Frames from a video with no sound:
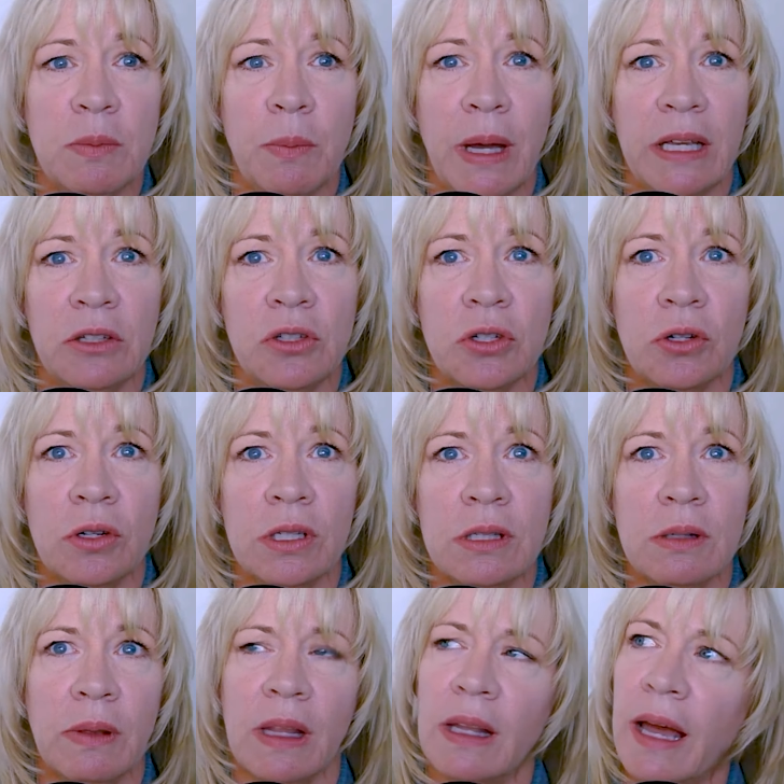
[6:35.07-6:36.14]
my
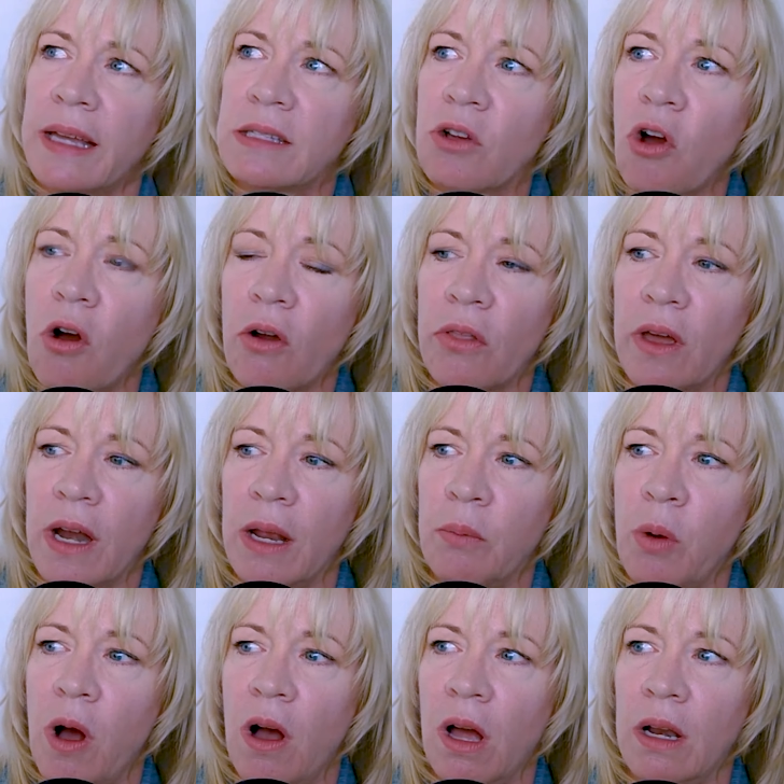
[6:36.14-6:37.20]
insurance on the last car that I
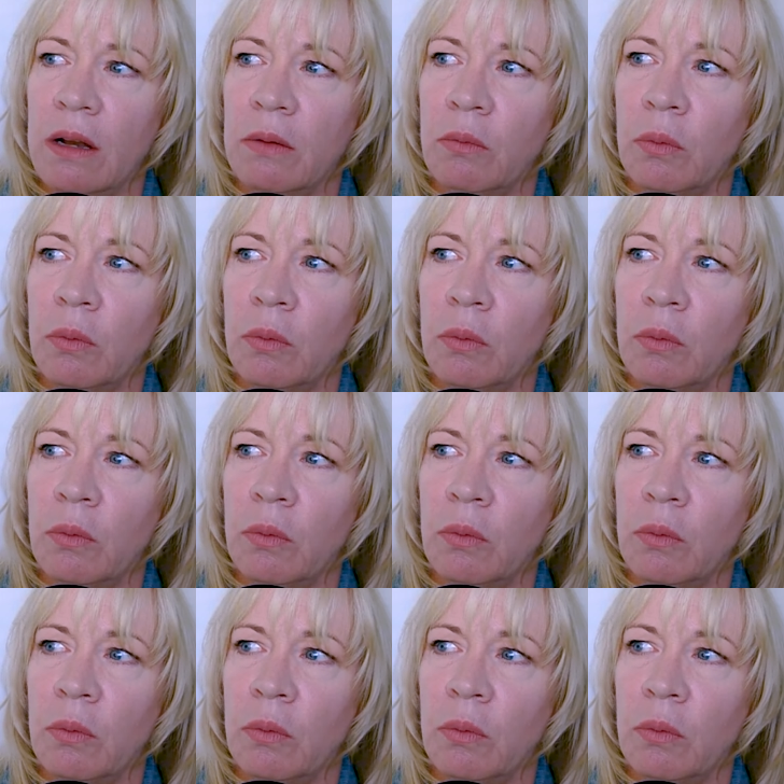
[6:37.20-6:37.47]
bought,